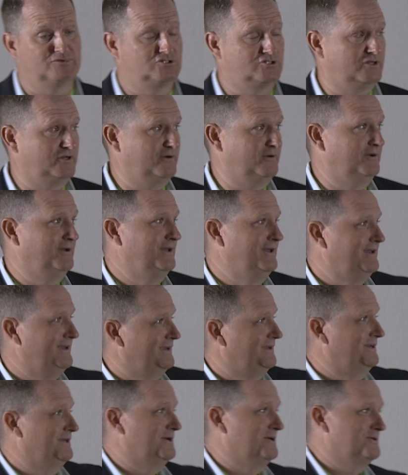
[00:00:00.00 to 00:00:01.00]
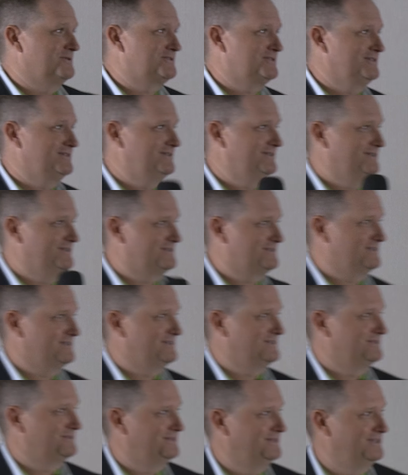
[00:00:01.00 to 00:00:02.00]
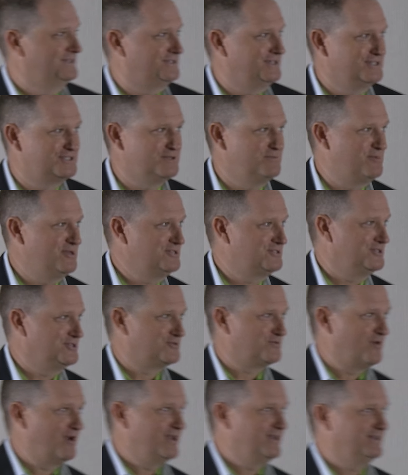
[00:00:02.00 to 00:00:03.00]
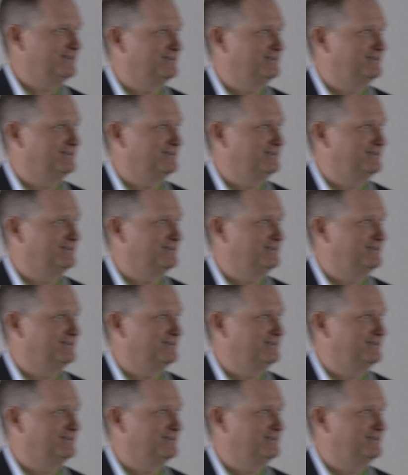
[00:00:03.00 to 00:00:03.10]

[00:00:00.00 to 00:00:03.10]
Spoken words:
So, you know, it's a business, right?